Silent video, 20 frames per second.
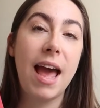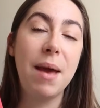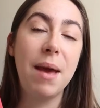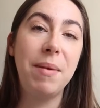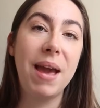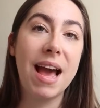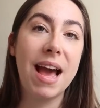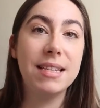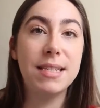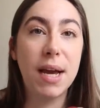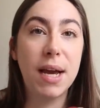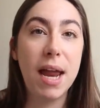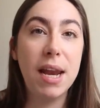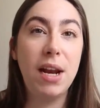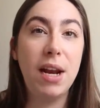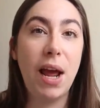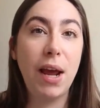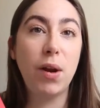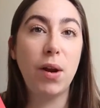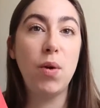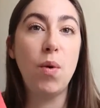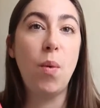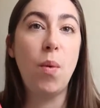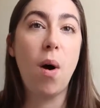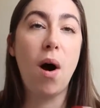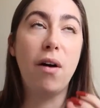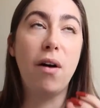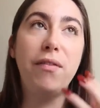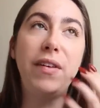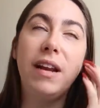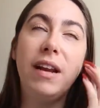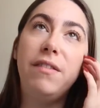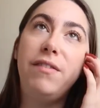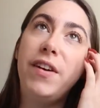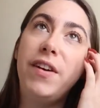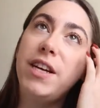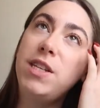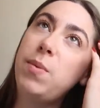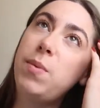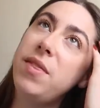and um, it has a kind of like noir feel at
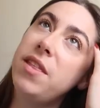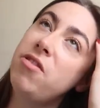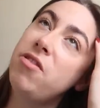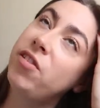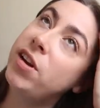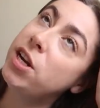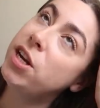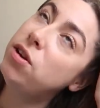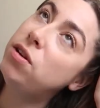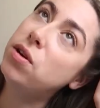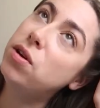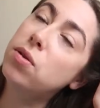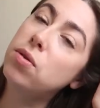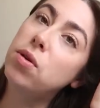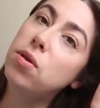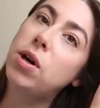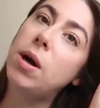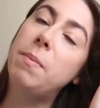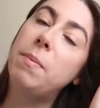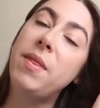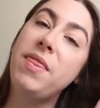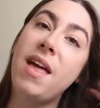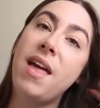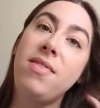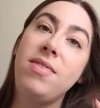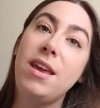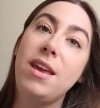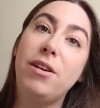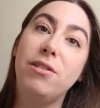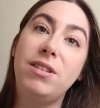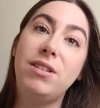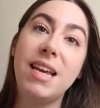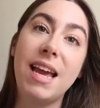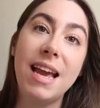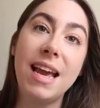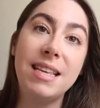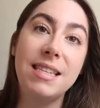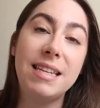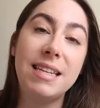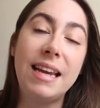first when they're in New York, but then they go to
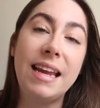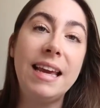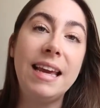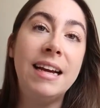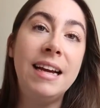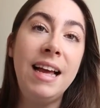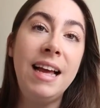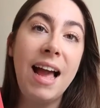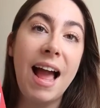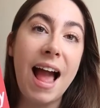Italy